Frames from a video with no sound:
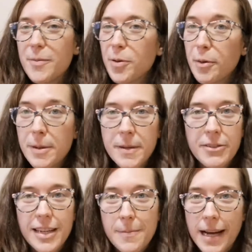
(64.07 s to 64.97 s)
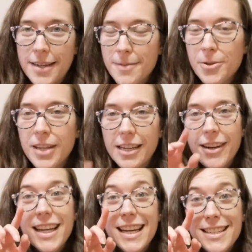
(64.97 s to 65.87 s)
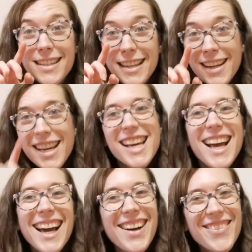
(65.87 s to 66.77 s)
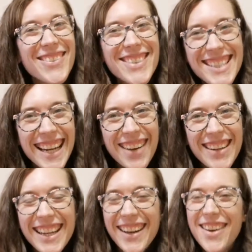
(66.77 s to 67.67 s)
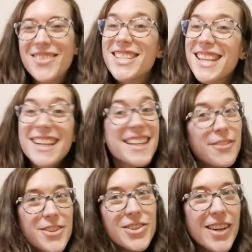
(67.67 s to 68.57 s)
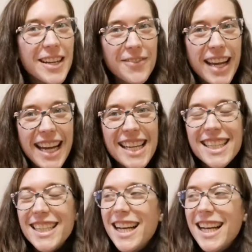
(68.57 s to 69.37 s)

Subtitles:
It'll probably be really bad, I'm not that great at editing, but we'll see how we go. So thank you for joining me.